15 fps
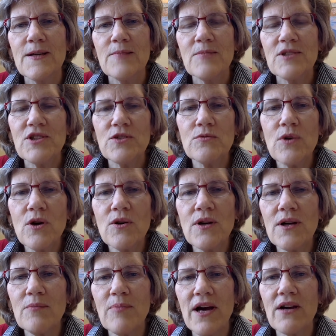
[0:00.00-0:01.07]
But she wrote
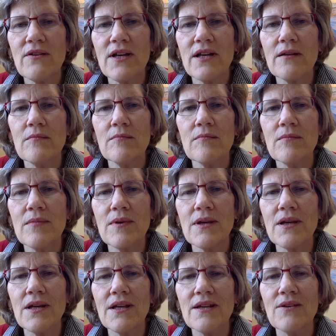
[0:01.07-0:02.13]
about him
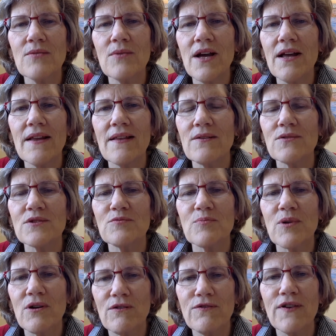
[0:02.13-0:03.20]
in a way that was
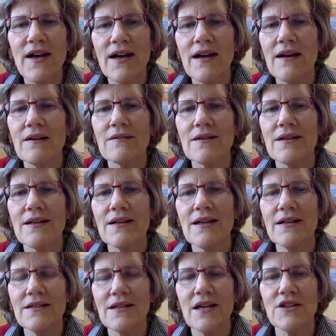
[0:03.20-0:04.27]
profound
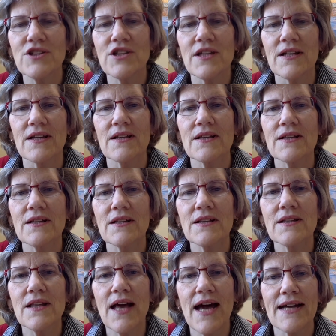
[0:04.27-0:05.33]
and touching
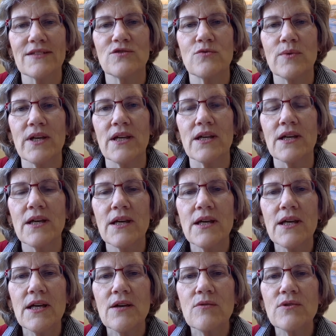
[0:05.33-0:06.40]
last week
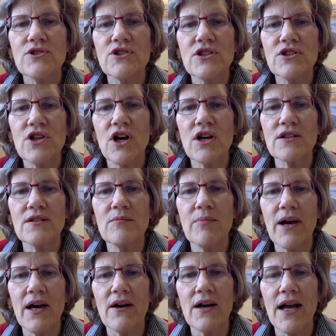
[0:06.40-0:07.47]
when she talked
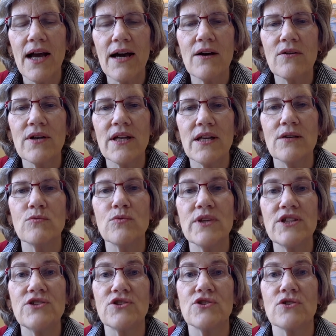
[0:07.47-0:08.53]
about how he
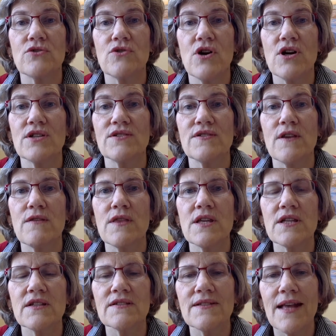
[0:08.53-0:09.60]
reached across the
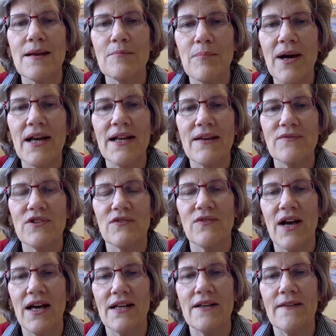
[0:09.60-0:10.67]
things that might have
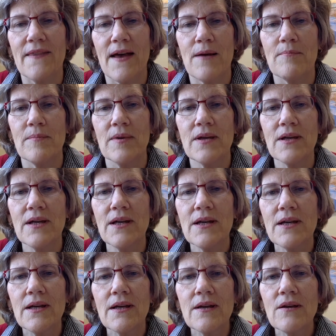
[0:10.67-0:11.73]
divided them
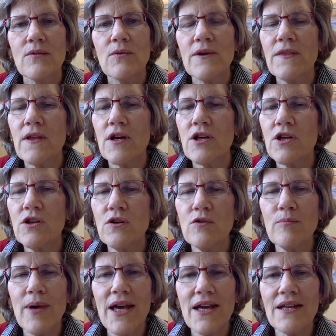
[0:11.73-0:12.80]
with a
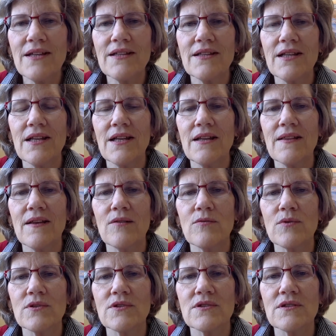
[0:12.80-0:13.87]
humanity that
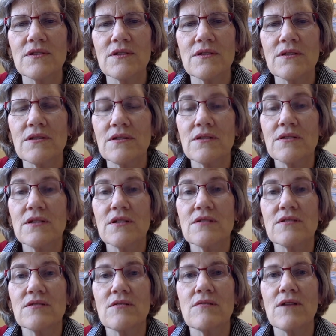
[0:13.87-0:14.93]
was
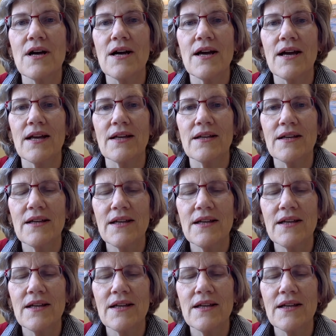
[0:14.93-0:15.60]
just so kind.